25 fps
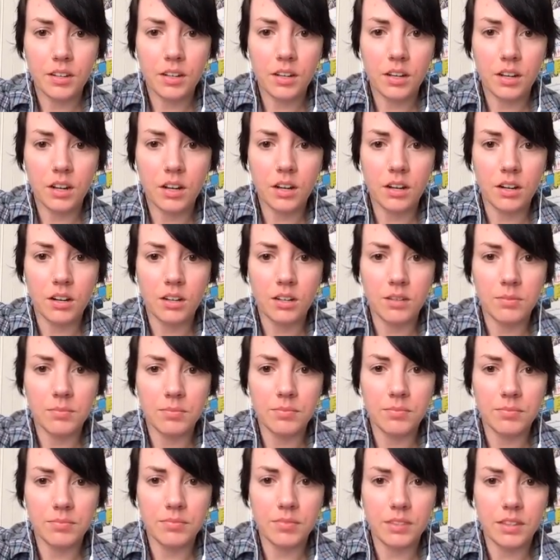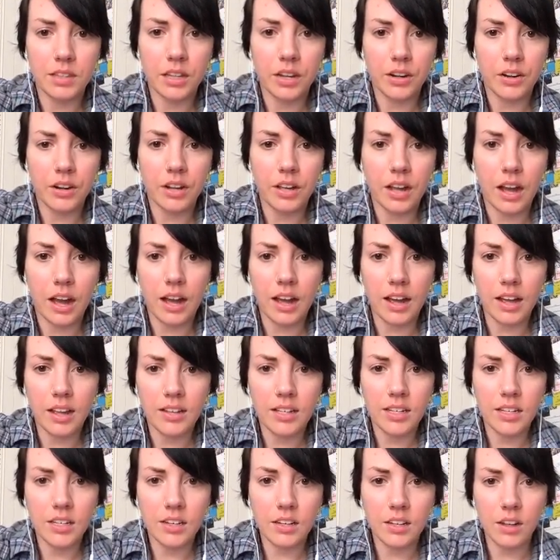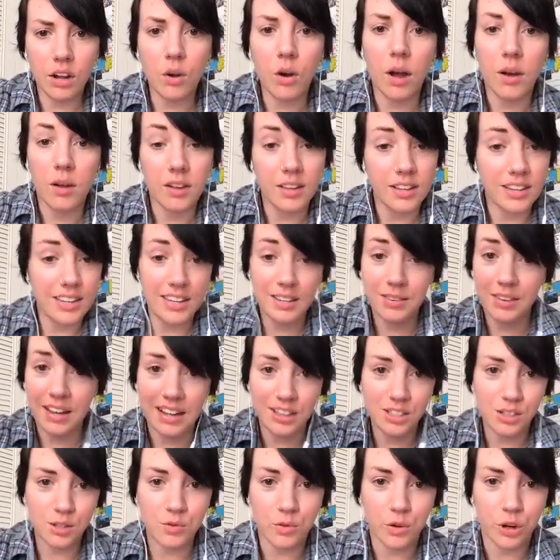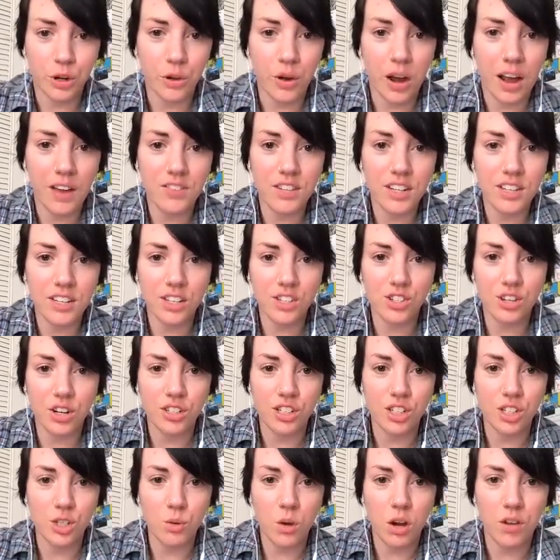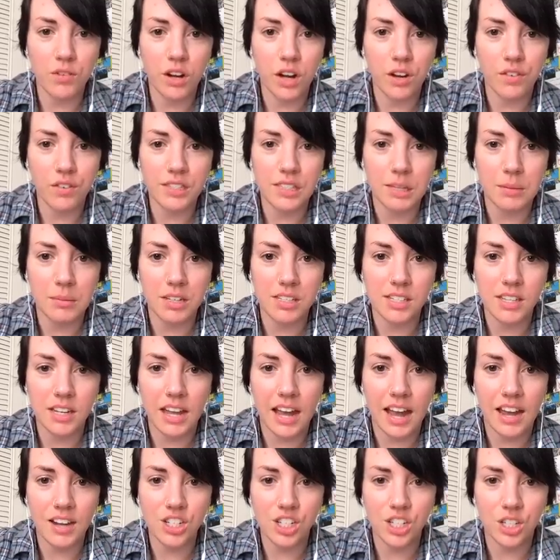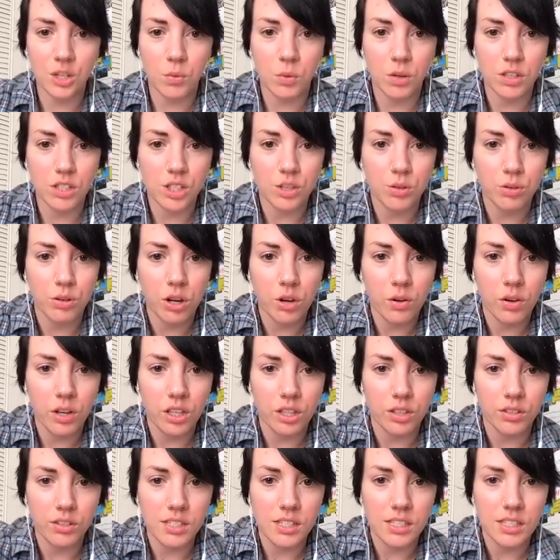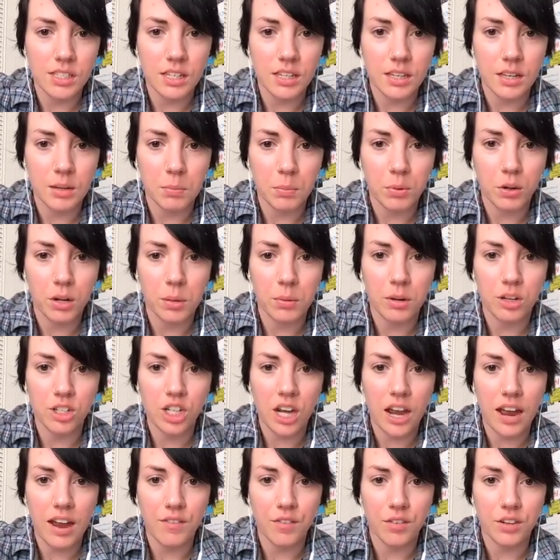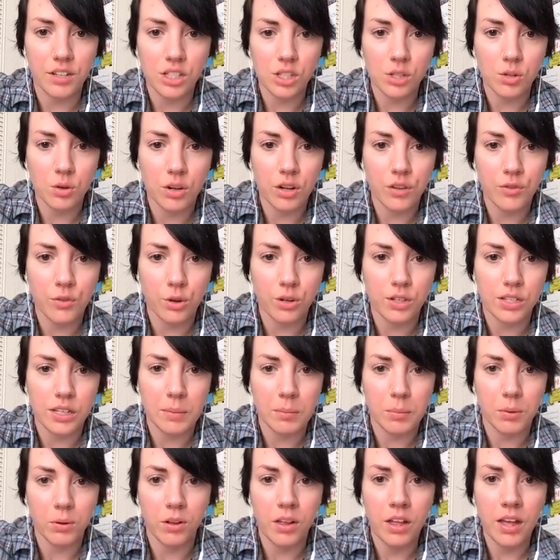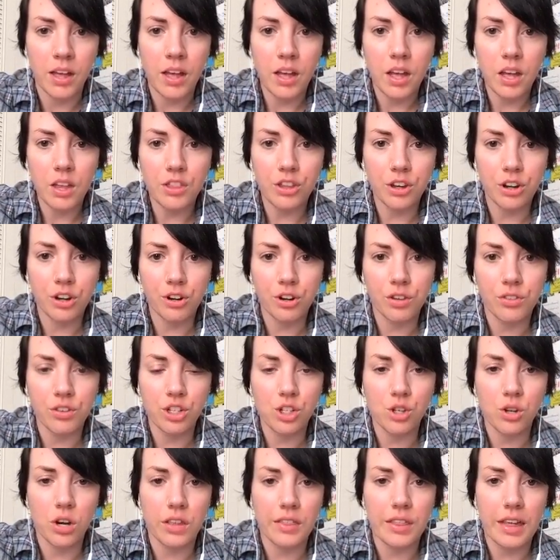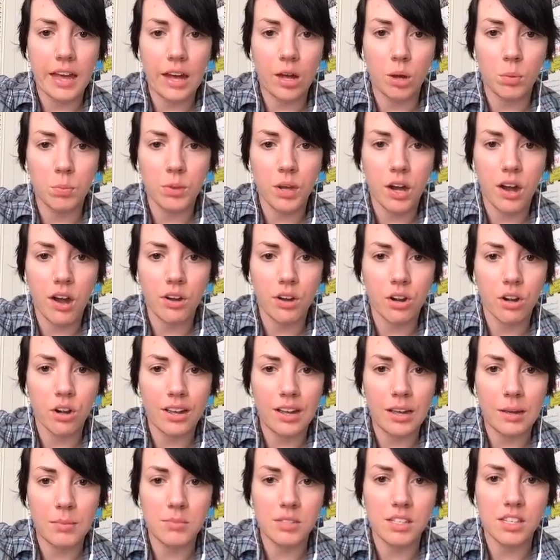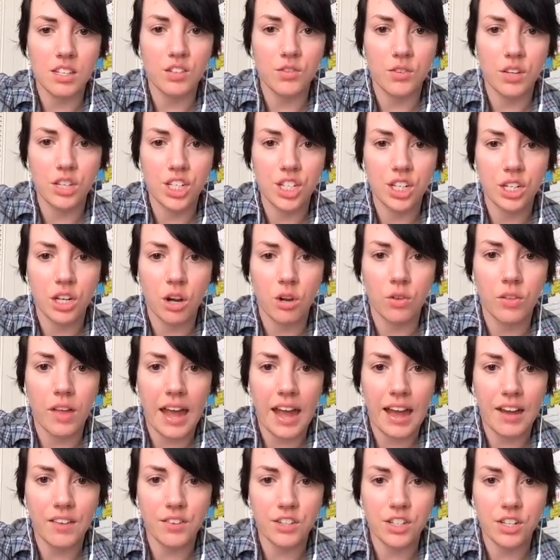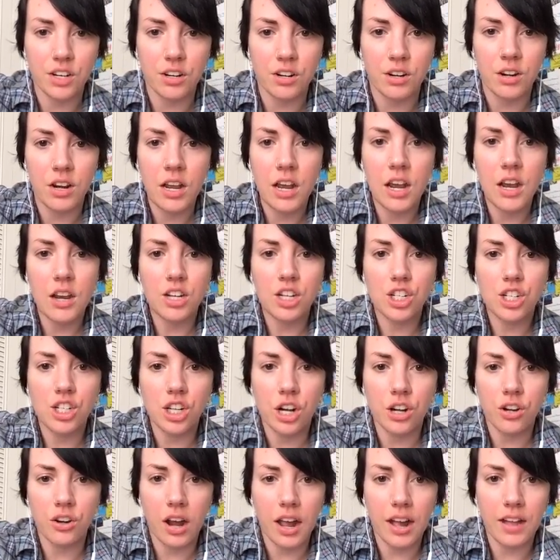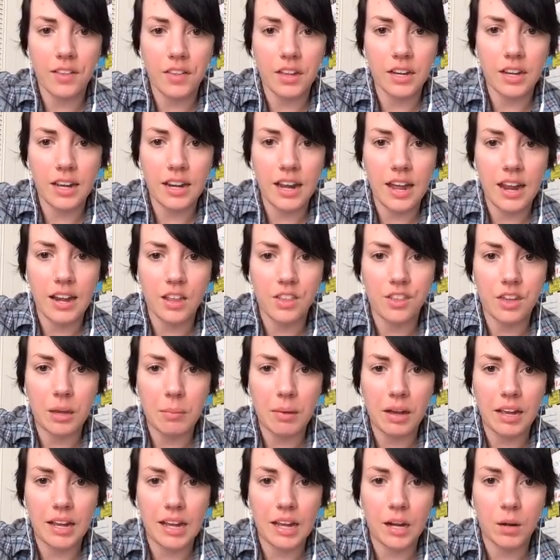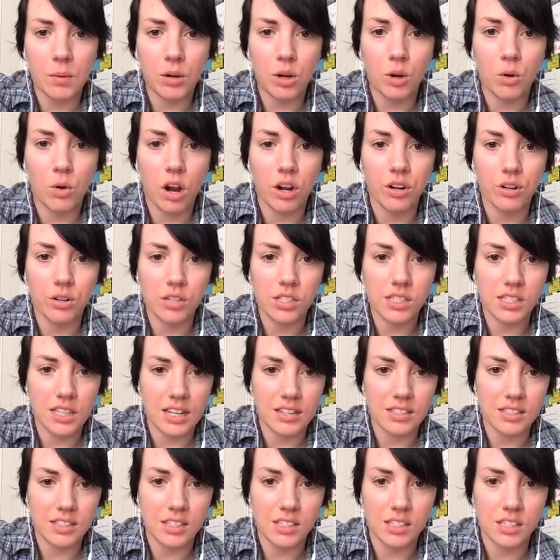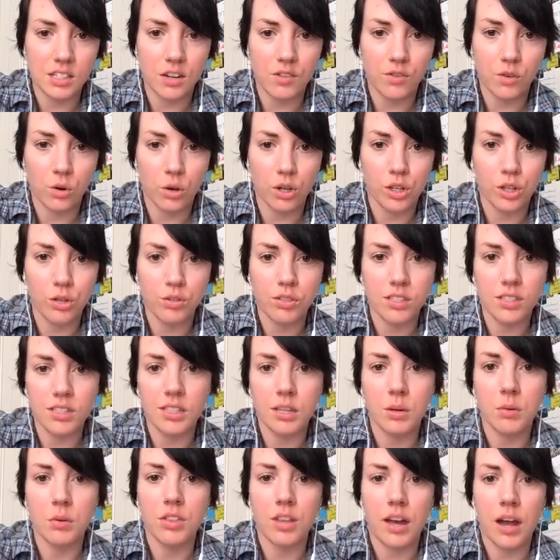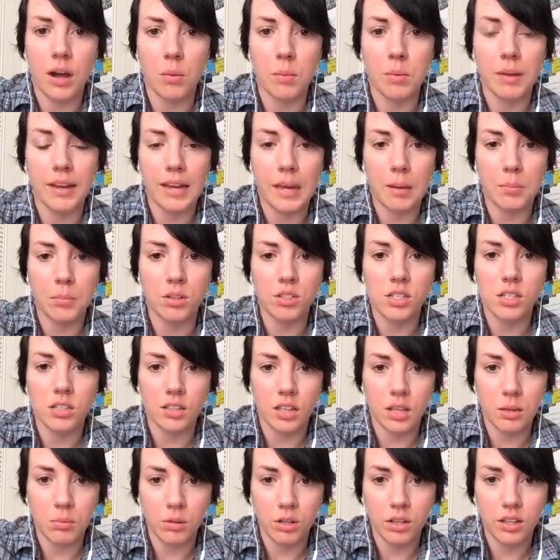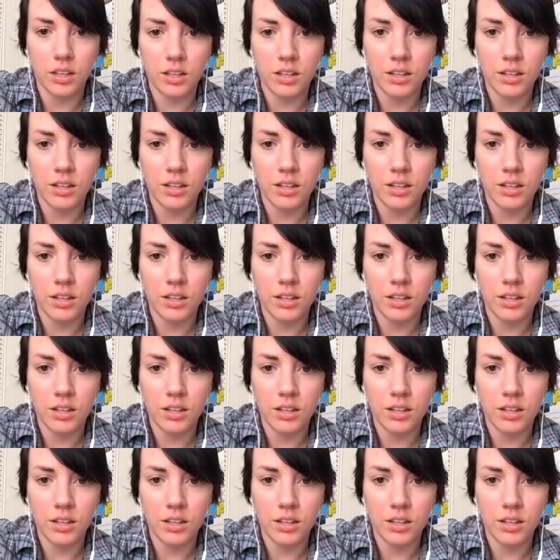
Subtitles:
Larry, he answered for you. I've deconstructed 12 novels on my site. Actually, once you know it, you'll see it in pretty much every story. For example, The Girl on the Train, The Help, The Hunger Games, The Da Vinci Code, Avatar, Shutter Island, and anything by anyone who understands the stuff or uses it without being able to label it.